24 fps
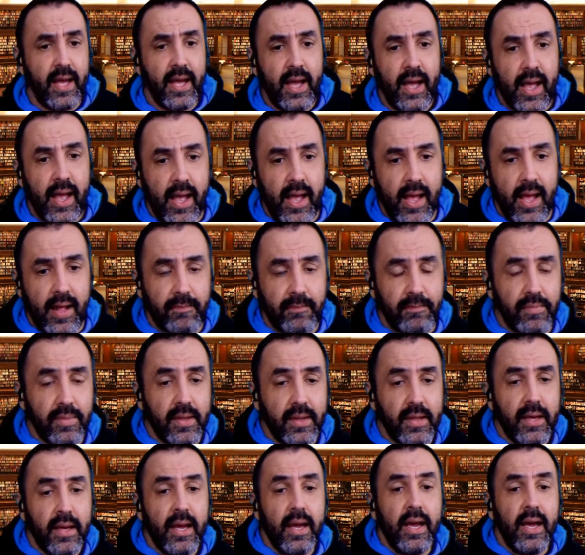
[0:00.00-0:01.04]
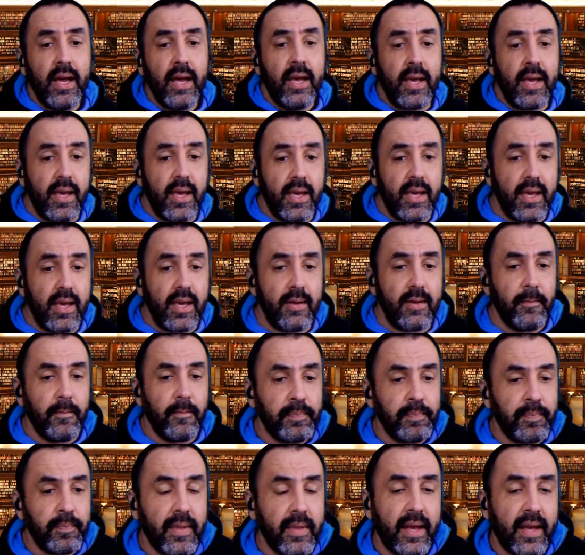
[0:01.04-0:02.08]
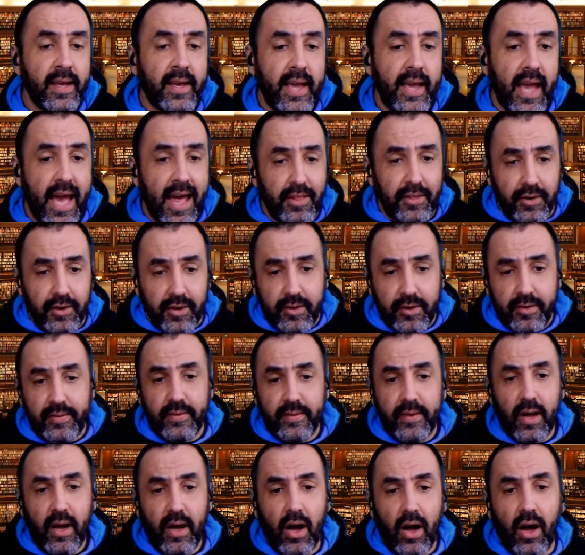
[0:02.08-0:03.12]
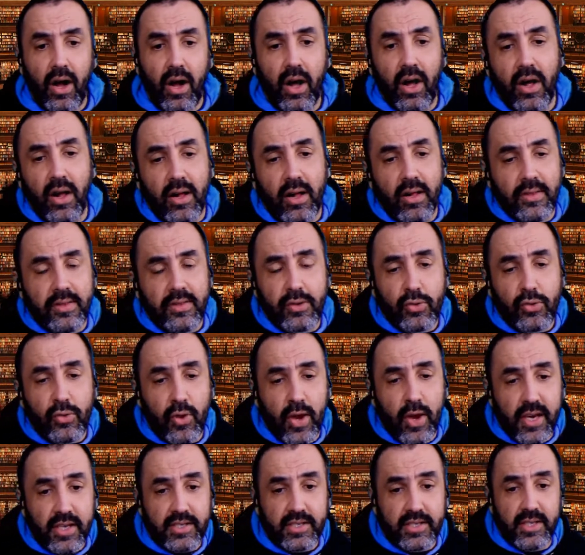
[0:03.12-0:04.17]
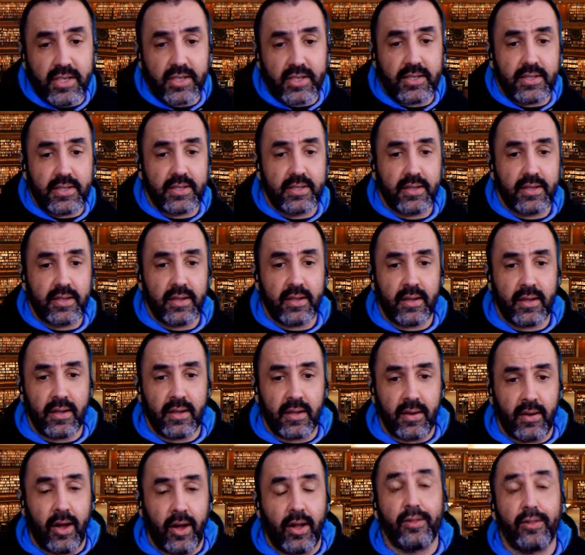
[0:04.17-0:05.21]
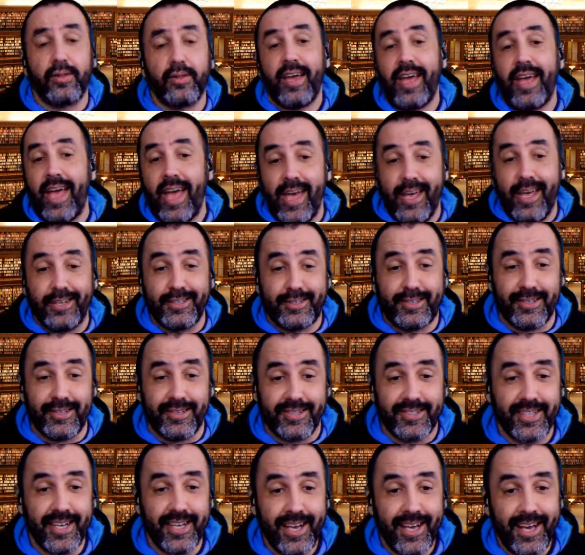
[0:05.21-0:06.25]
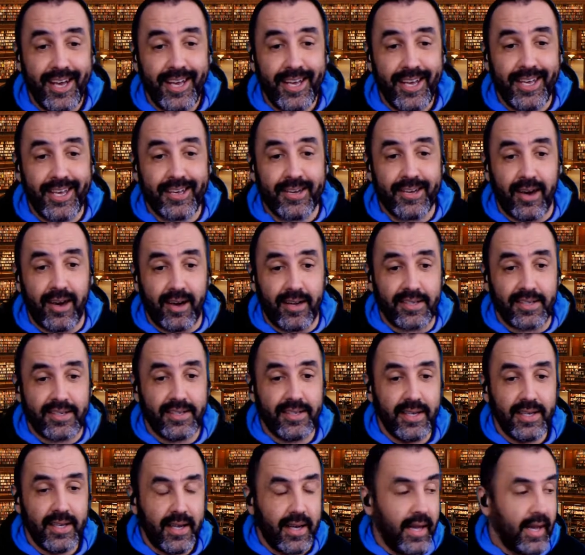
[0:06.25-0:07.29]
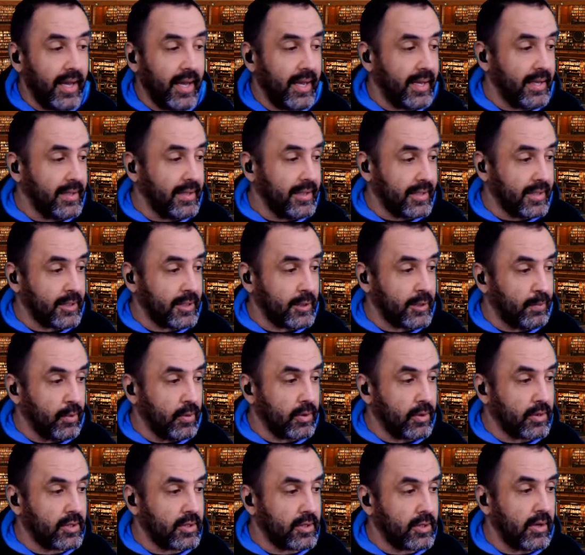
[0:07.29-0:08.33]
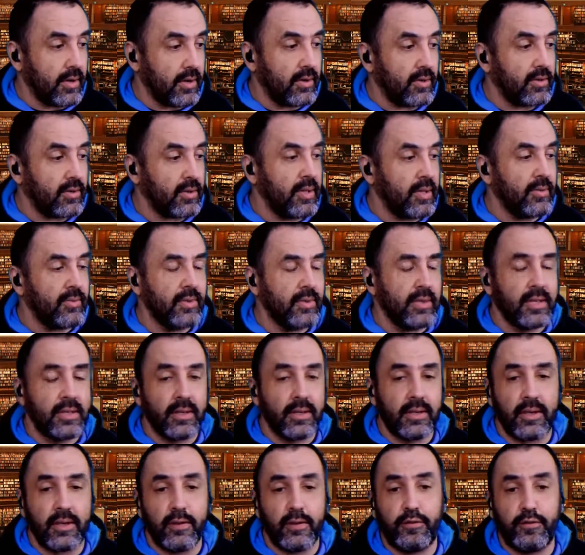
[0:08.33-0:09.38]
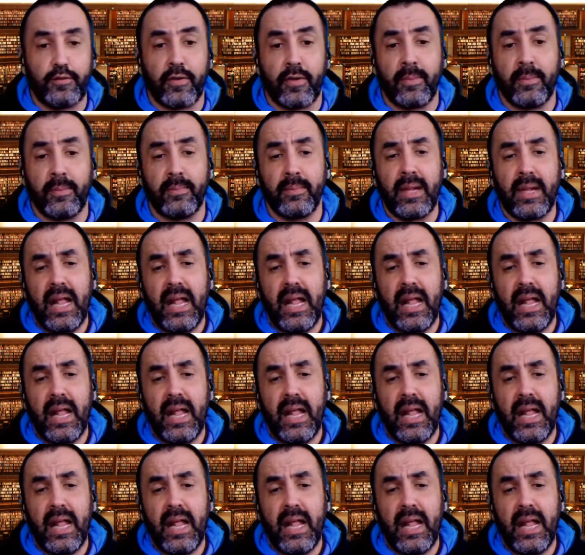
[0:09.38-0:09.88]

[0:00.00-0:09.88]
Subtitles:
And he gathered all the questions, all the answers he got in this book. So you will learn from